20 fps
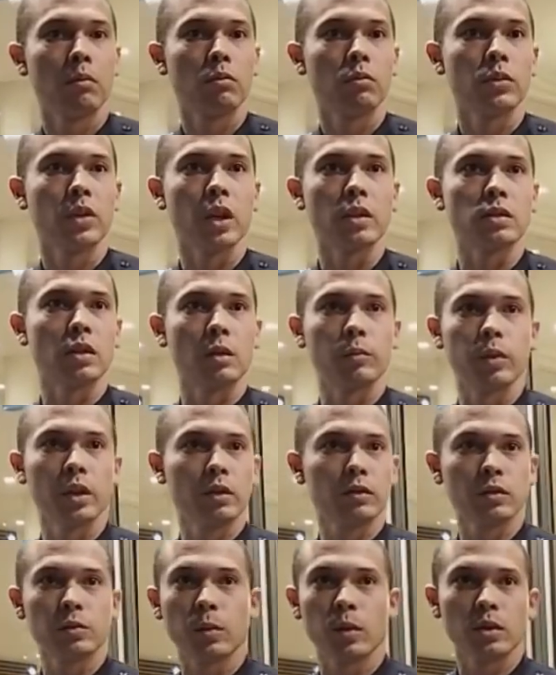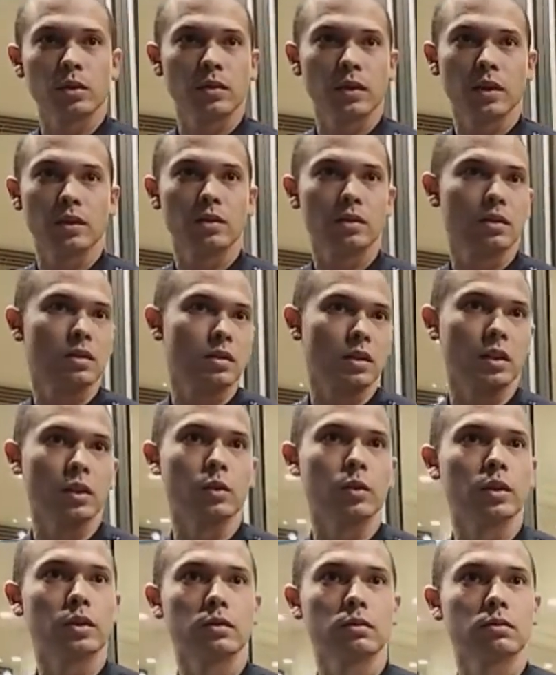You guys aren't big sports fans?
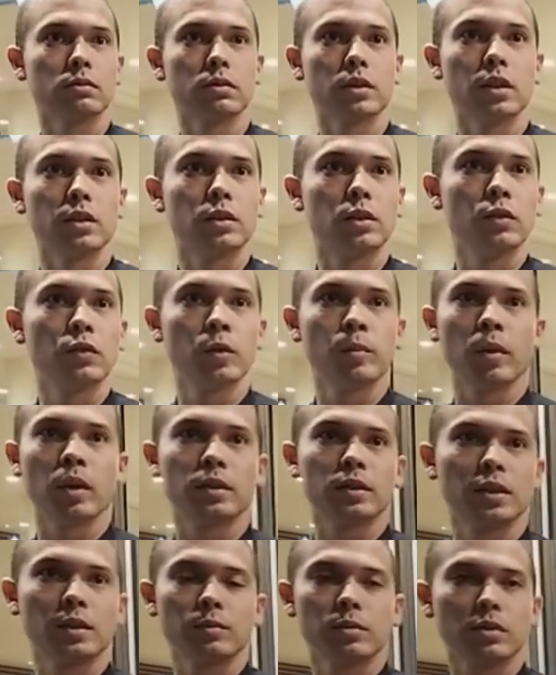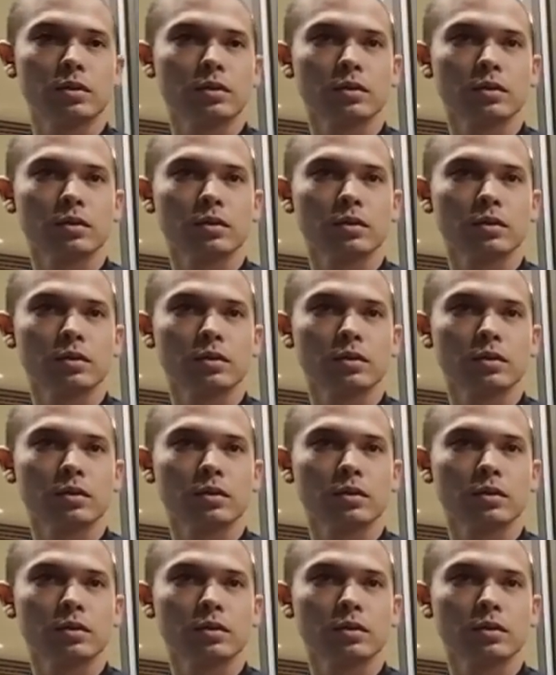Zinglewood, getting two football teams